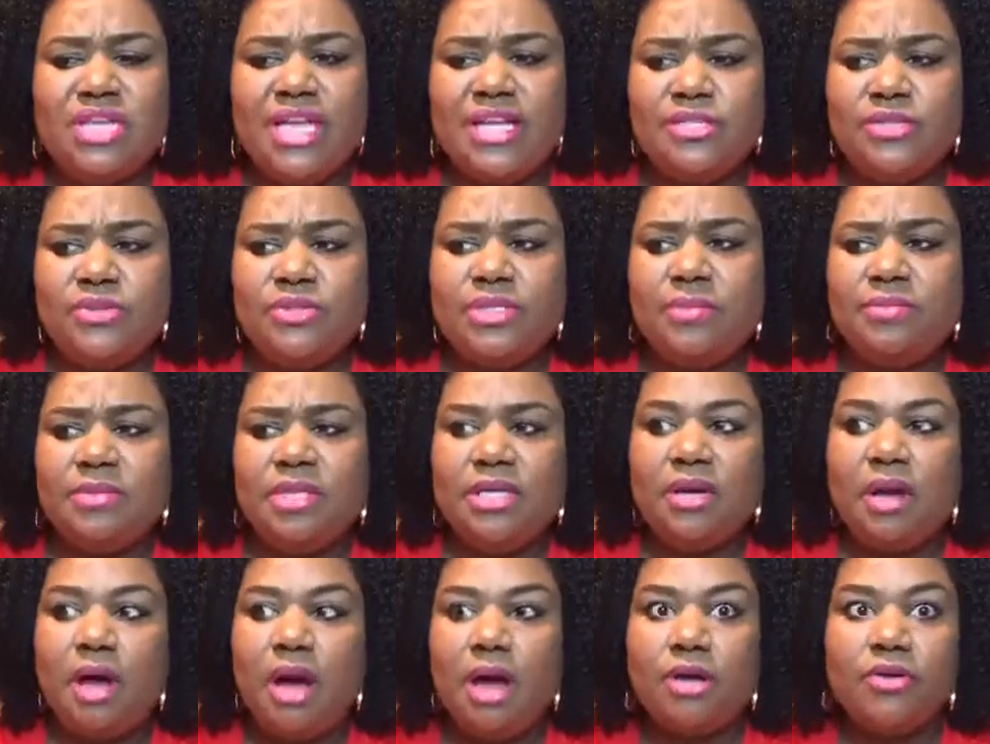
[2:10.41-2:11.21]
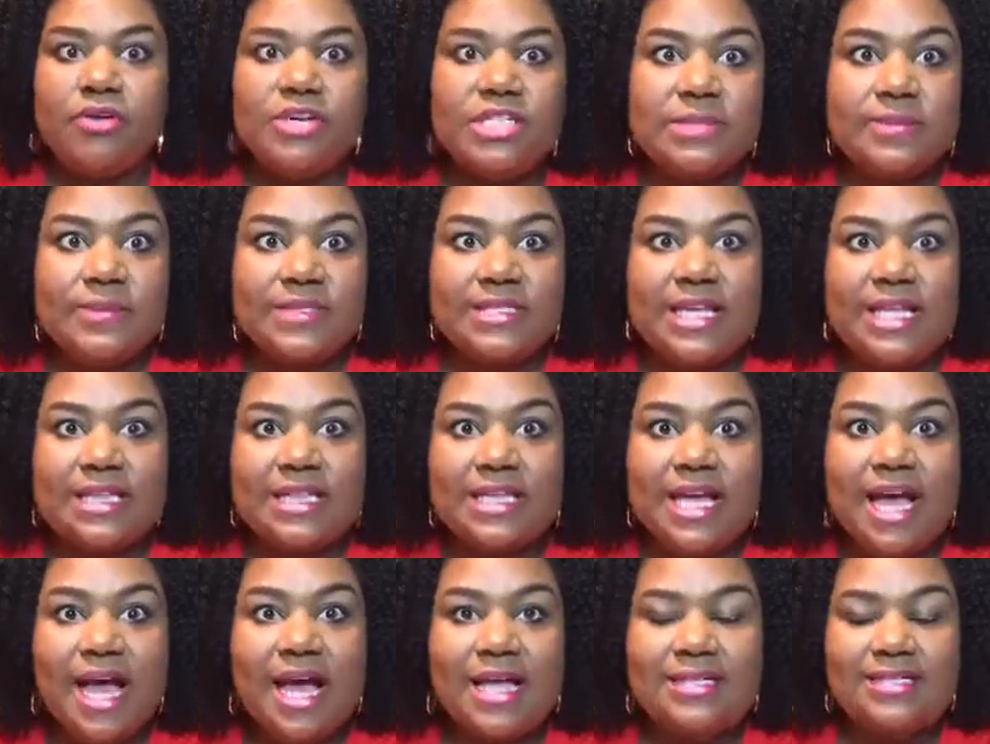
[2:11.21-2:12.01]
They do something called Christmas at
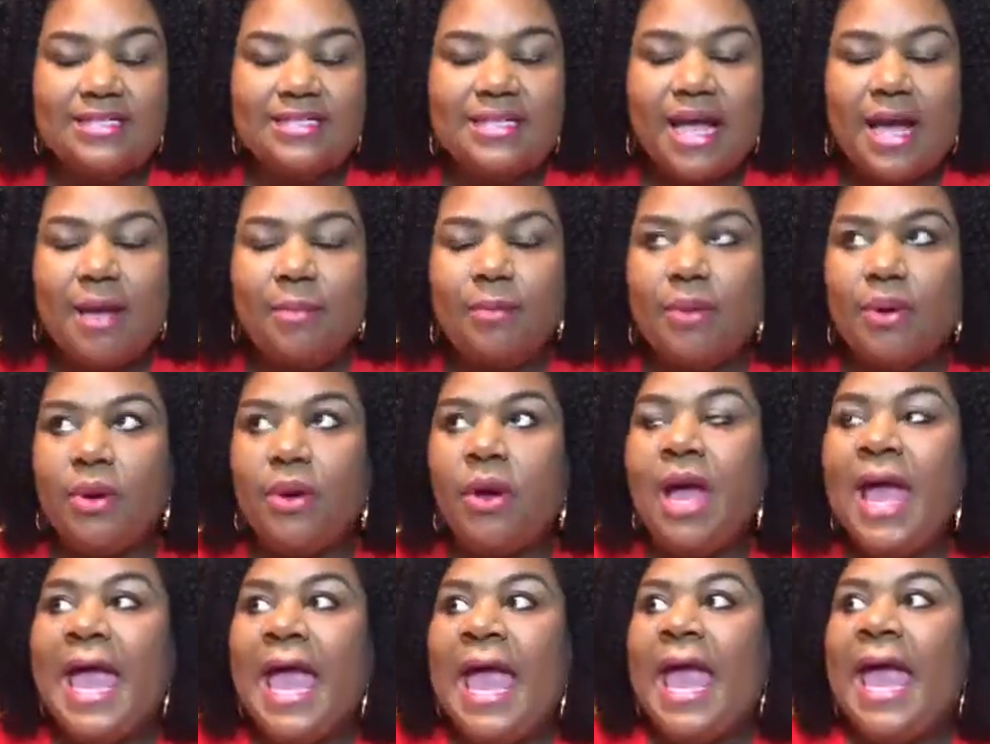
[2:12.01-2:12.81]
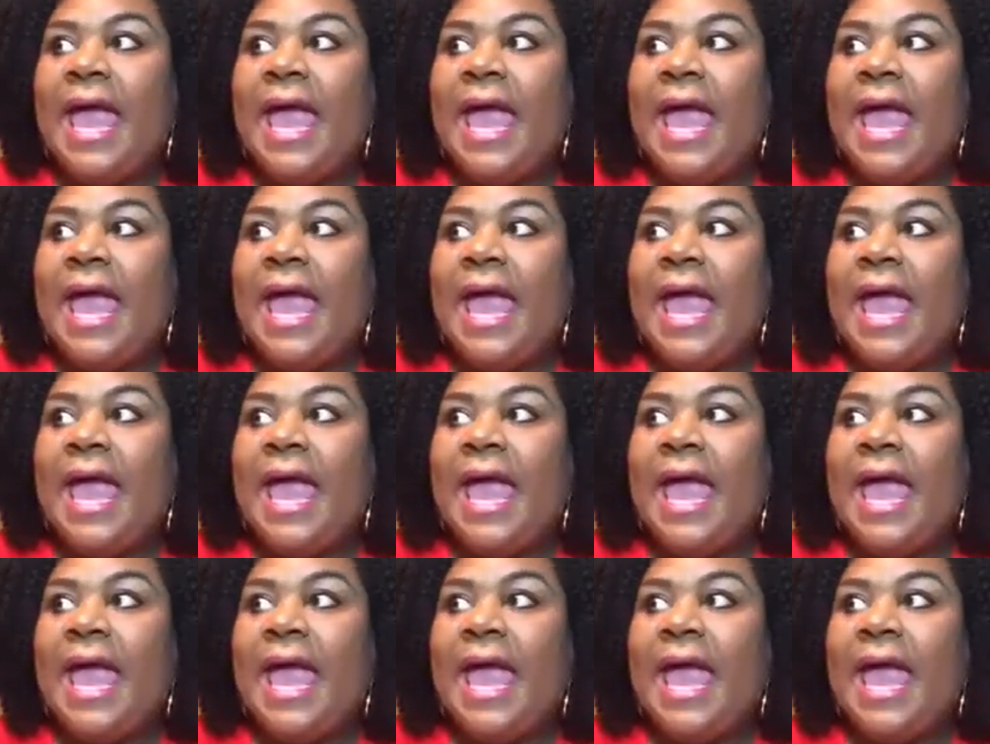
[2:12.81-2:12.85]
the Ensemble.